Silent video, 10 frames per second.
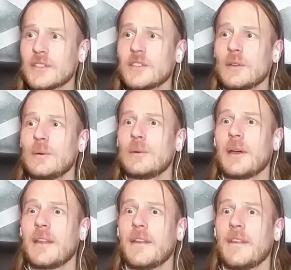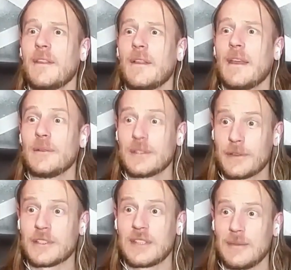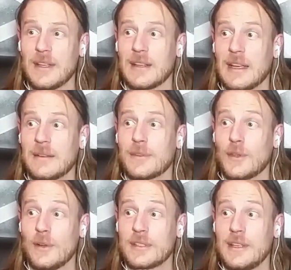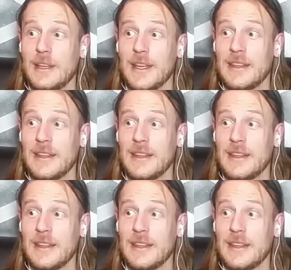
So that was the first time like I ever dogged it.